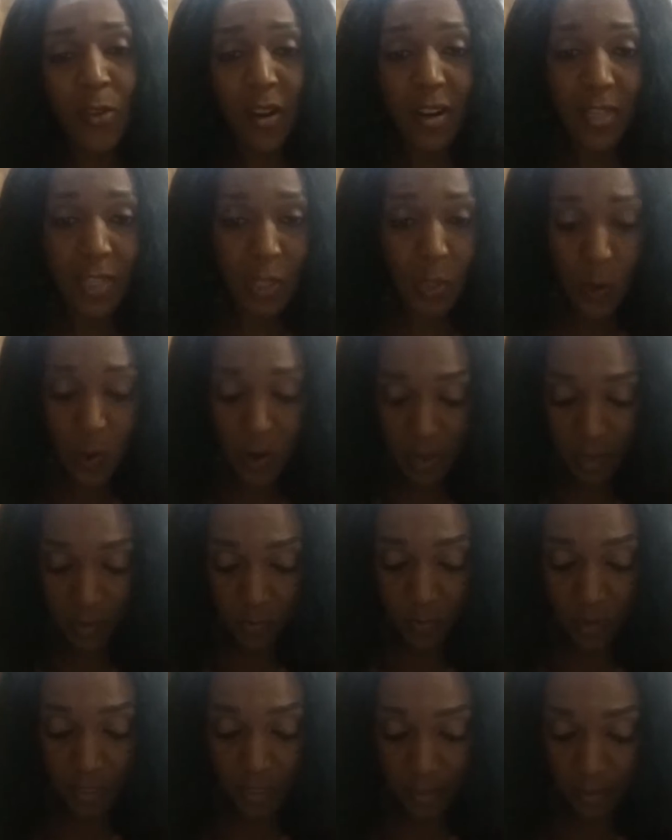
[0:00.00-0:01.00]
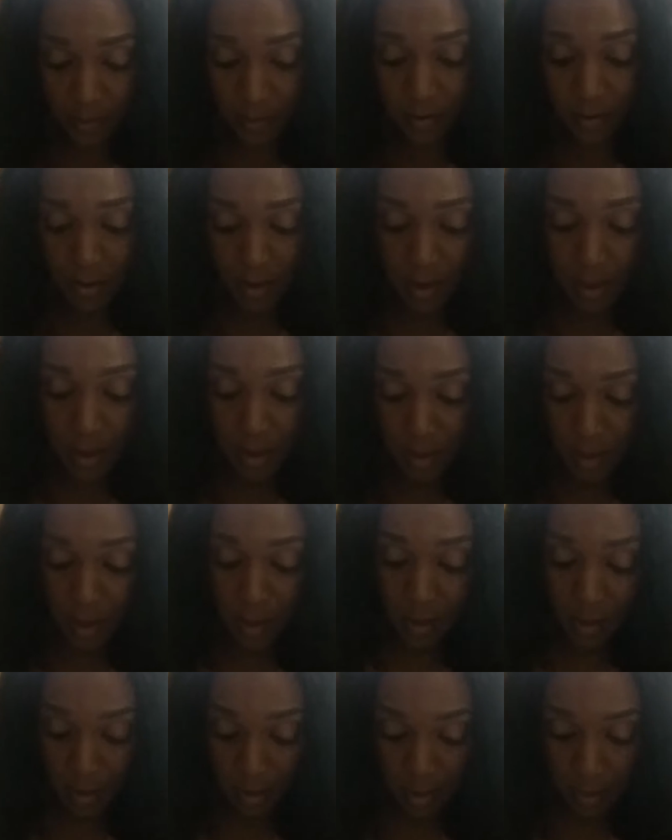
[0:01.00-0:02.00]
or so, and it was
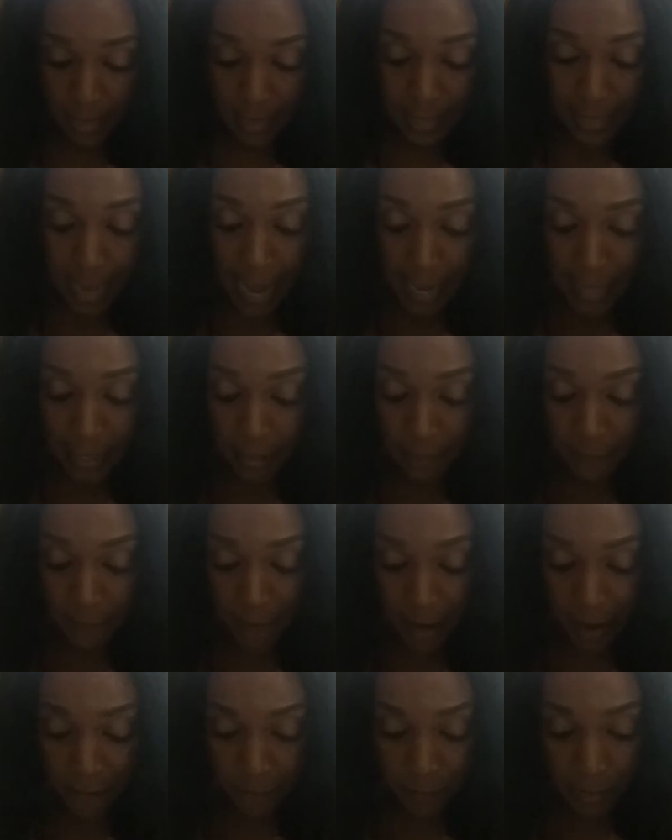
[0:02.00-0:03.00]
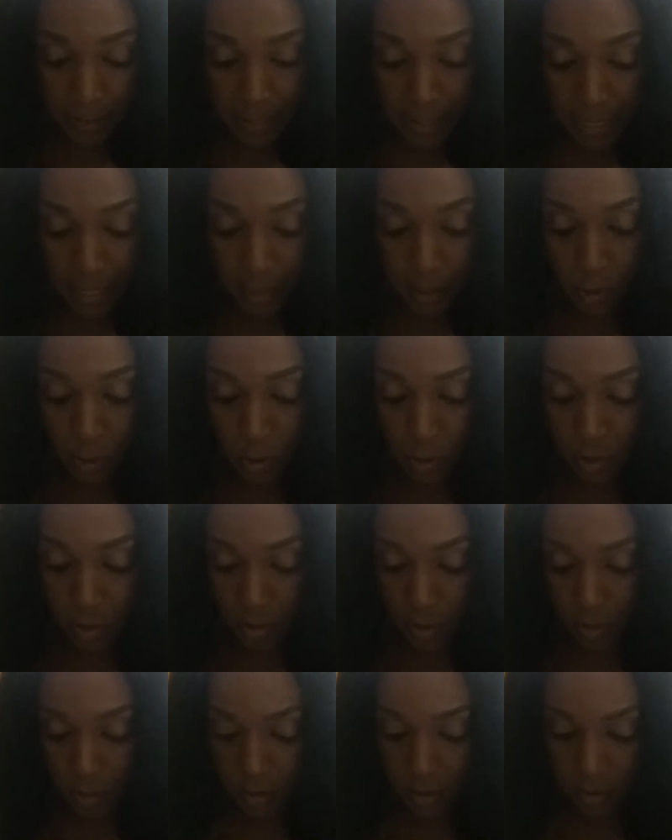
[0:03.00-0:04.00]
95%
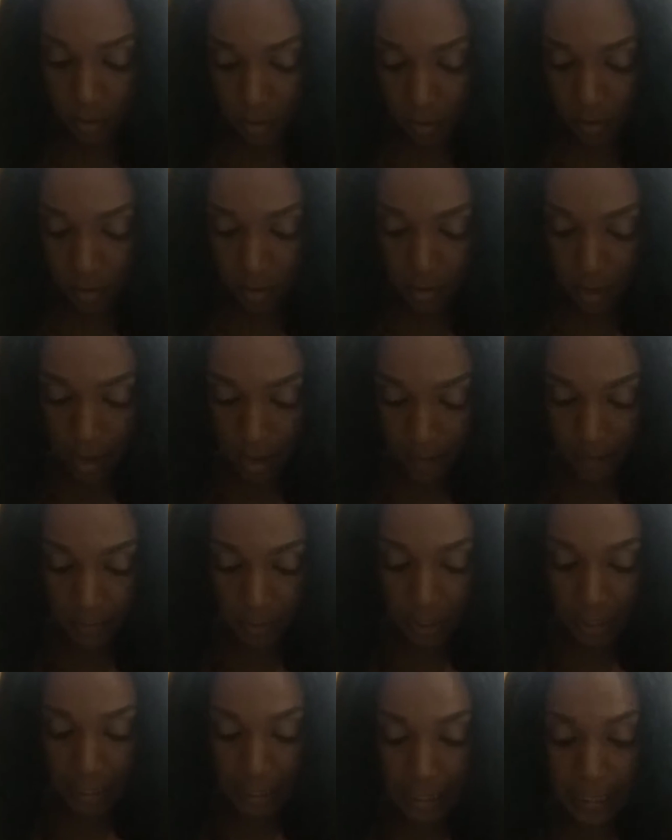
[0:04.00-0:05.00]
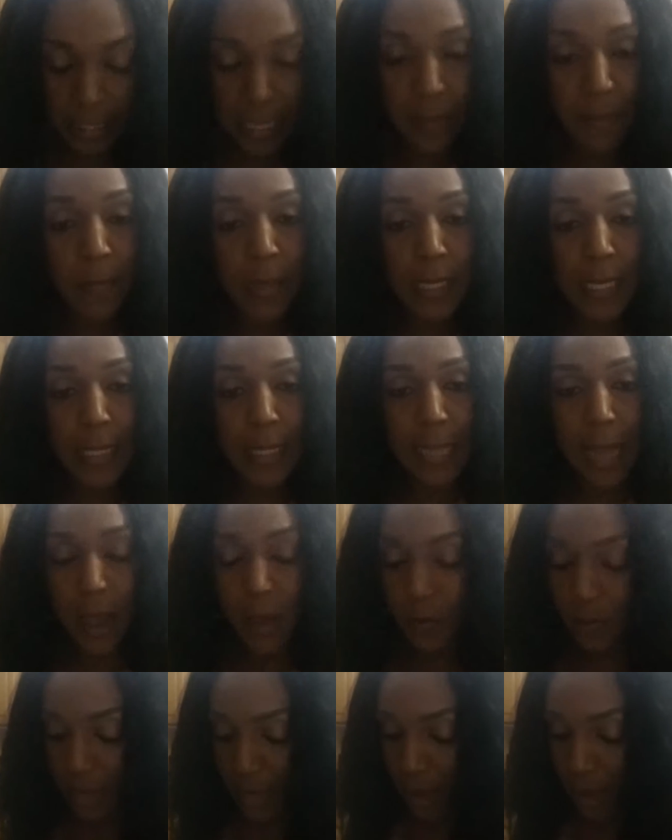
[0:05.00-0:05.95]
cooked. I'm just steaming it down